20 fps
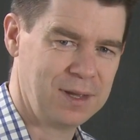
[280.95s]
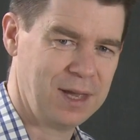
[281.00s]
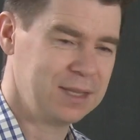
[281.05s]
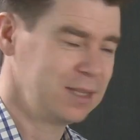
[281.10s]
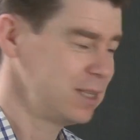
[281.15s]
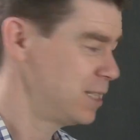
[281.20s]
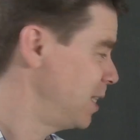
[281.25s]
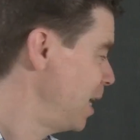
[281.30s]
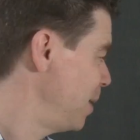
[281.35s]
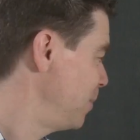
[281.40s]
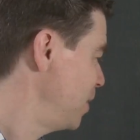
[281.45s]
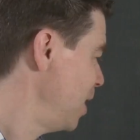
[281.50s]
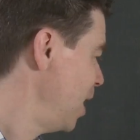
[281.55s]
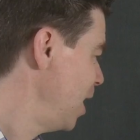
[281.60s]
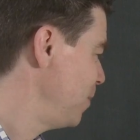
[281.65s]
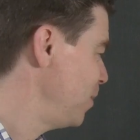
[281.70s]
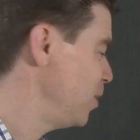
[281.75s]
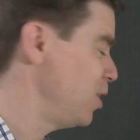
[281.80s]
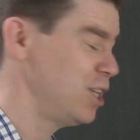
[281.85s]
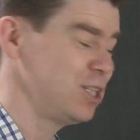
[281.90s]
And at the same
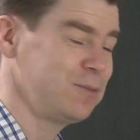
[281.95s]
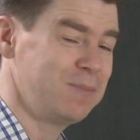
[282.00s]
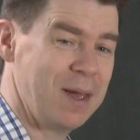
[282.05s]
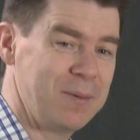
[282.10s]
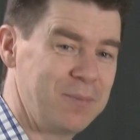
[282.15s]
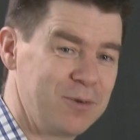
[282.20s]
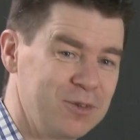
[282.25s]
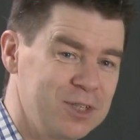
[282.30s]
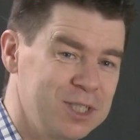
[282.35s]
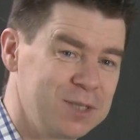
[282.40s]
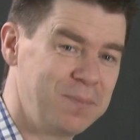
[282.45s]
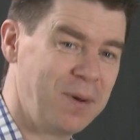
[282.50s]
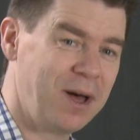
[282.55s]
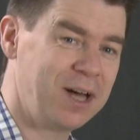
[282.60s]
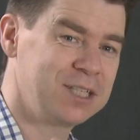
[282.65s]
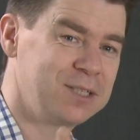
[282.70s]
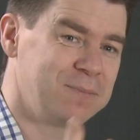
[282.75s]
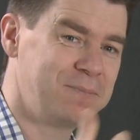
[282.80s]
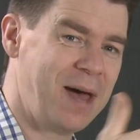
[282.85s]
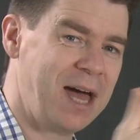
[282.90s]
time, you need to be able to
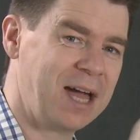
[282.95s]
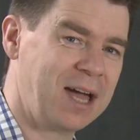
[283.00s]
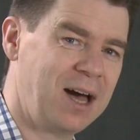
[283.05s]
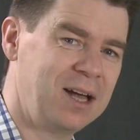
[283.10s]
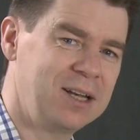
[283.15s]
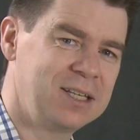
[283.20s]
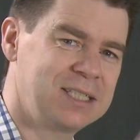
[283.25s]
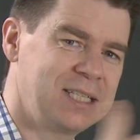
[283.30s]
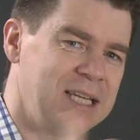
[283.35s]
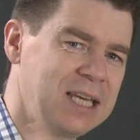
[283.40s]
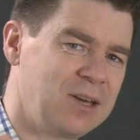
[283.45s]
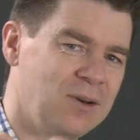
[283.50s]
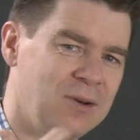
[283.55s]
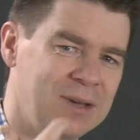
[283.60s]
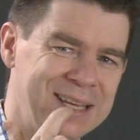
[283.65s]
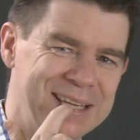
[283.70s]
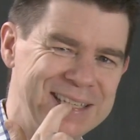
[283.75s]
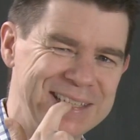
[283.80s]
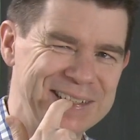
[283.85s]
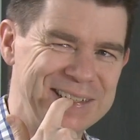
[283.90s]
respond back honestly
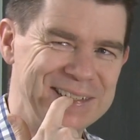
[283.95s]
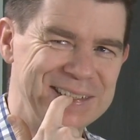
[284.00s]
going,